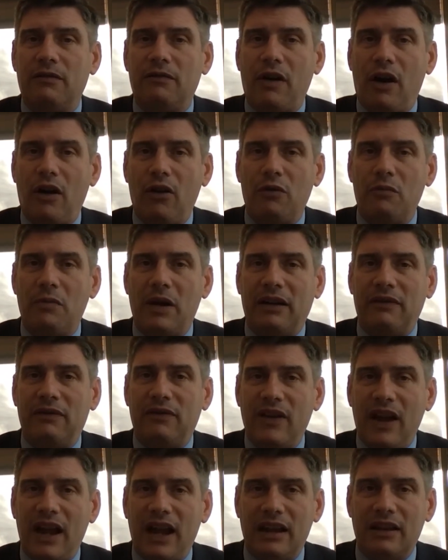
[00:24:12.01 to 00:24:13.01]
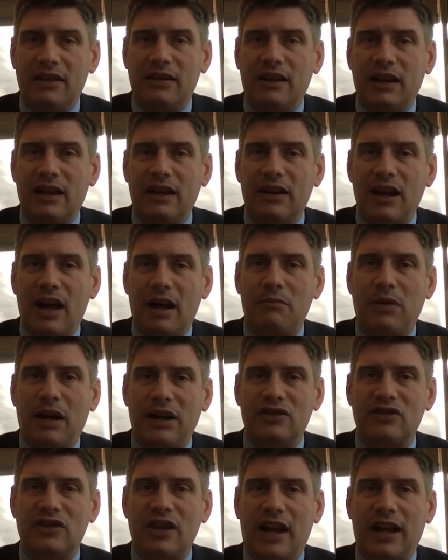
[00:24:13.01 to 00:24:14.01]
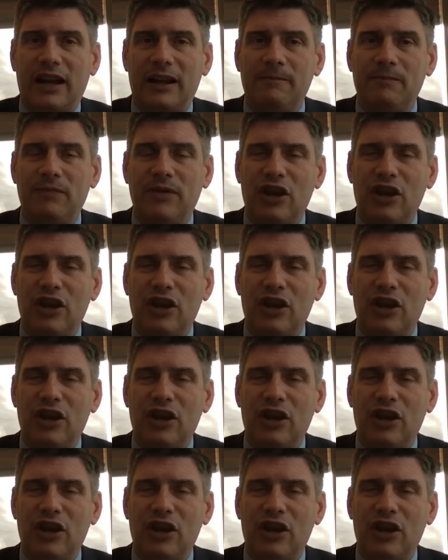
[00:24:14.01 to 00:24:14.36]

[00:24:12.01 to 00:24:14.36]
follow by faith and not by sight.